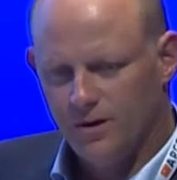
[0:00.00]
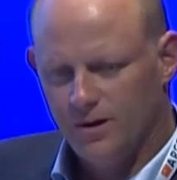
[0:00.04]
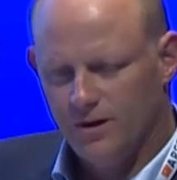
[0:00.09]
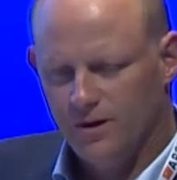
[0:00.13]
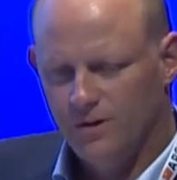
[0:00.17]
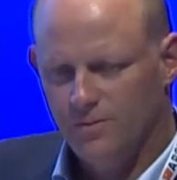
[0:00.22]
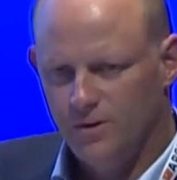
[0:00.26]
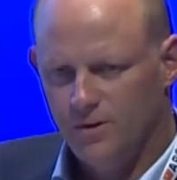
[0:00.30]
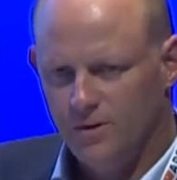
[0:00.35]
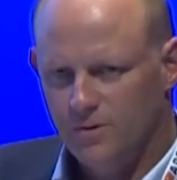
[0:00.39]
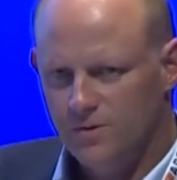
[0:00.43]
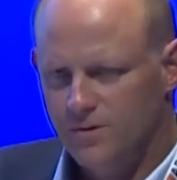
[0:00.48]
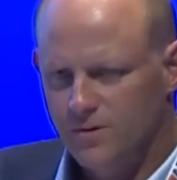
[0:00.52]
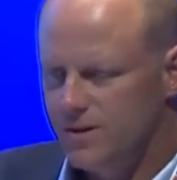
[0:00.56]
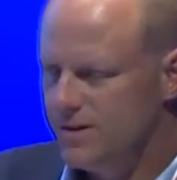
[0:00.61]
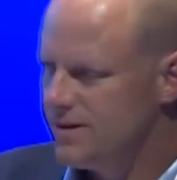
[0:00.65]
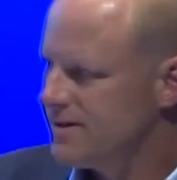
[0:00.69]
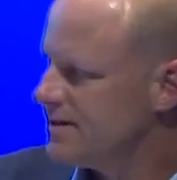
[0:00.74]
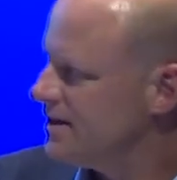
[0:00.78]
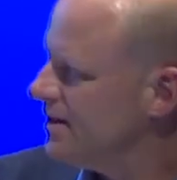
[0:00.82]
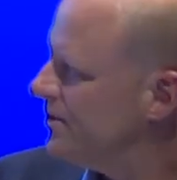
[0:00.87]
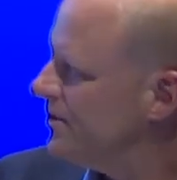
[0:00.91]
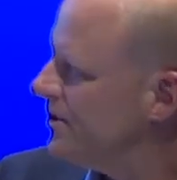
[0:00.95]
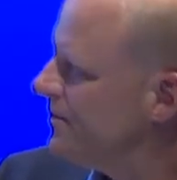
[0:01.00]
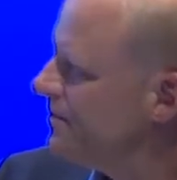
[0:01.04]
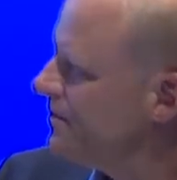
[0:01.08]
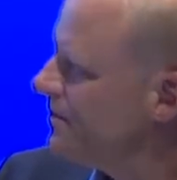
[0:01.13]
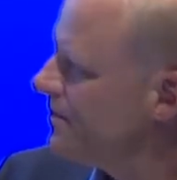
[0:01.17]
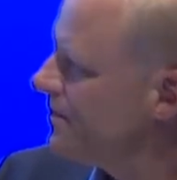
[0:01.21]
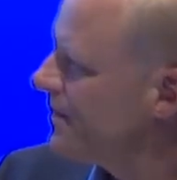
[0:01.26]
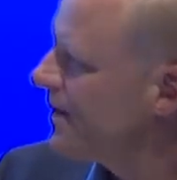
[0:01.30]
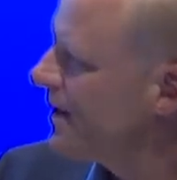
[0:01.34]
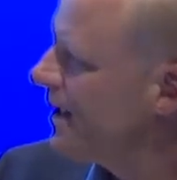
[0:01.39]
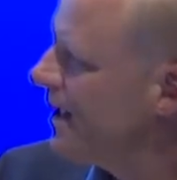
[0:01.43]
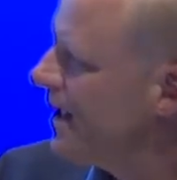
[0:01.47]
that could be used in SEBA.
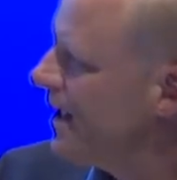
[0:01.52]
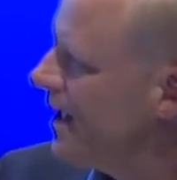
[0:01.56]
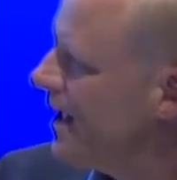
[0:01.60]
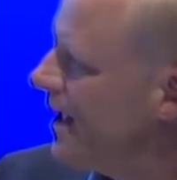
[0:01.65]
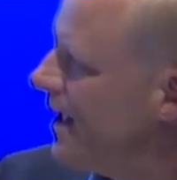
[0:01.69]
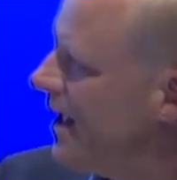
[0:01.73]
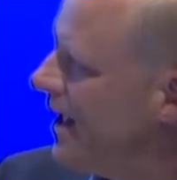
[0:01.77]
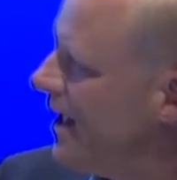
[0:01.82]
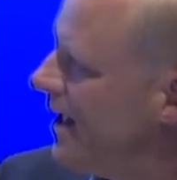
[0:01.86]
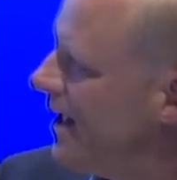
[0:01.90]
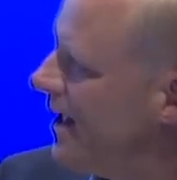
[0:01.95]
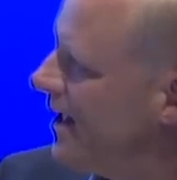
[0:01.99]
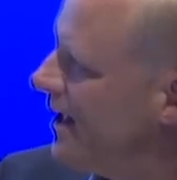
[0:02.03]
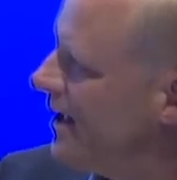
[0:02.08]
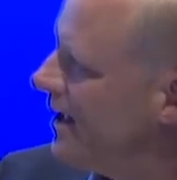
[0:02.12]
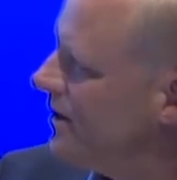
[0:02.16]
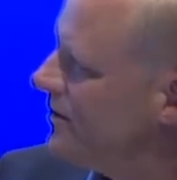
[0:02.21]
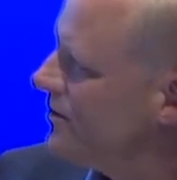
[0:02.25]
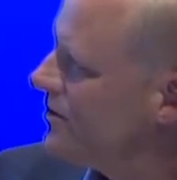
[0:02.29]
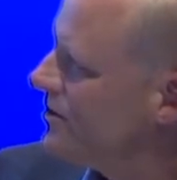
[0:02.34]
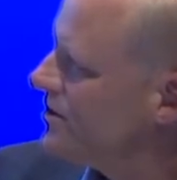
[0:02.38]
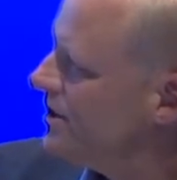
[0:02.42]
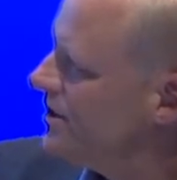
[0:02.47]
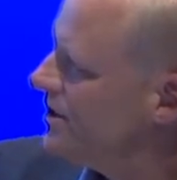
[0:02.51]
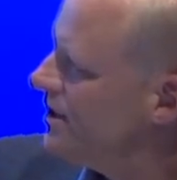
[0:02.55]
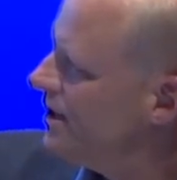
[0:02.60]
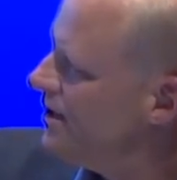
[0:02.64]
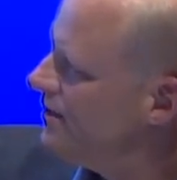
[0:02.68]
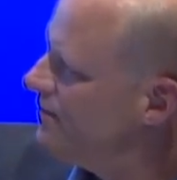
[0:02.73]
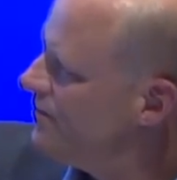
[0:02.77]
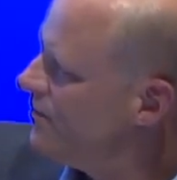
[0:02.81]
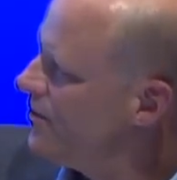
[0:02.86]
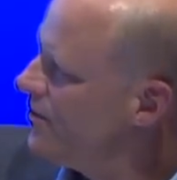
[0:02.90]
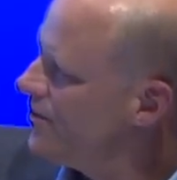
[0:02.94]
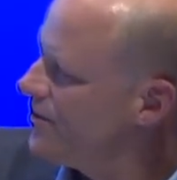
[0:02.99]
And today,
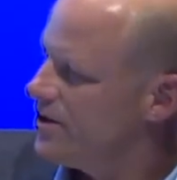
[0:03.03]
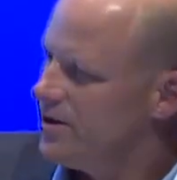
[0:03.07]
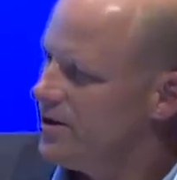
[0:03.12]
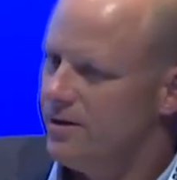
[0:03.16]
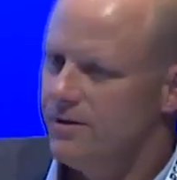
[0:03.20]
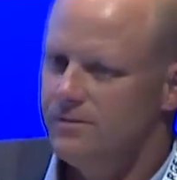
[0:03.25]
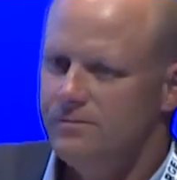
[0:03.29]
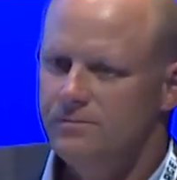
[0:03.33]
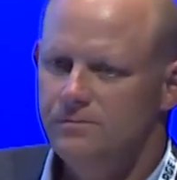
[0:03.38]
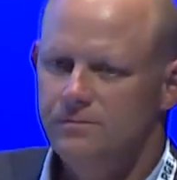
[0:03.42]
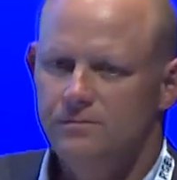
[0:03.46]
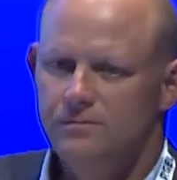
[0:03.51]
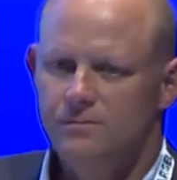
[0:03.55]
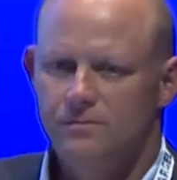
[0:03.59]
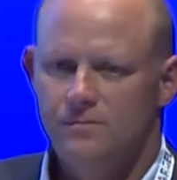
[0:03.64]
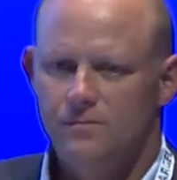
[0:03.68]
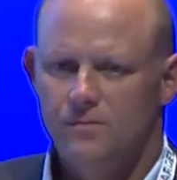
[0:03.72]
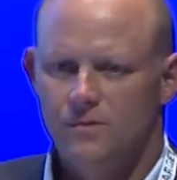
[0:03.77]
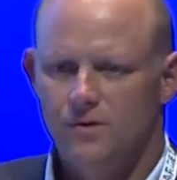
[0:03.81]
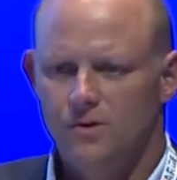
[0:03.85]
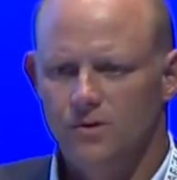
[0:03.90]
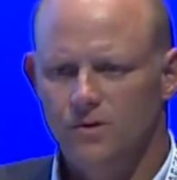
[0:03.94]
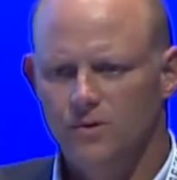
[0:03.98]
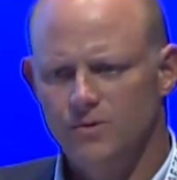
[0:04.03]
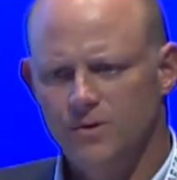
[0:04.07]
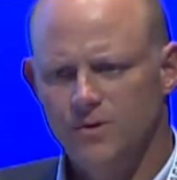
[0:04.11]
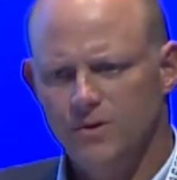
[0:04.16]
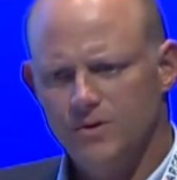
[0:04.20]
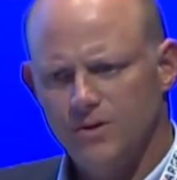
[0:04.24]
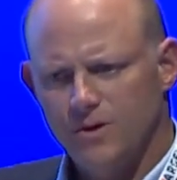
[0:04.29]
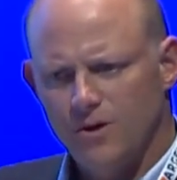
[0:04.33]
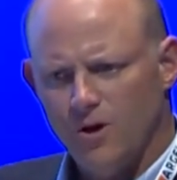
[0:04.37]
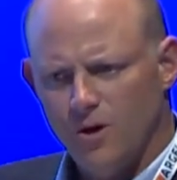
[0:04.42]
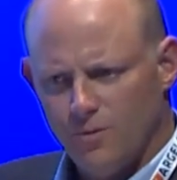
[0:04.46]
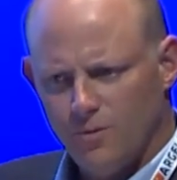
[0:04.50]
Volta
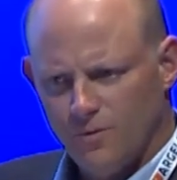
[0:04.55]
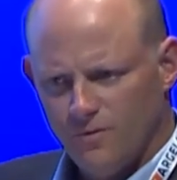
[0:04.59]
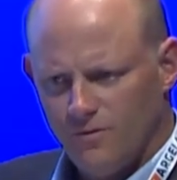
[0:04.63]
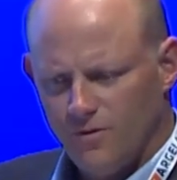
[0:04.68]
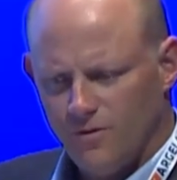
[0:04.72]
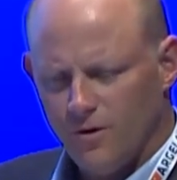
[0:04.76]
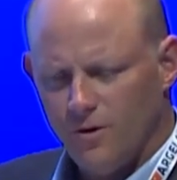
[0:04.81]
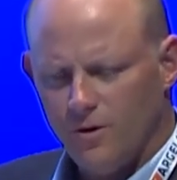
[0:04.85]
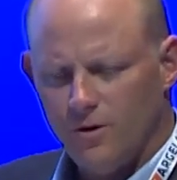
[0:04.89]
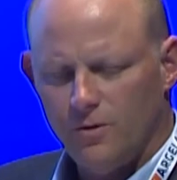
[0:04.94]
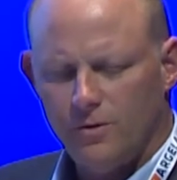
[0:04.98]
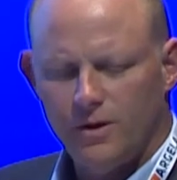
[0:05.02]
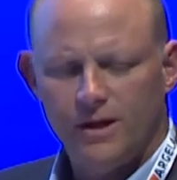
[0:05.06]
uses OpenFlow.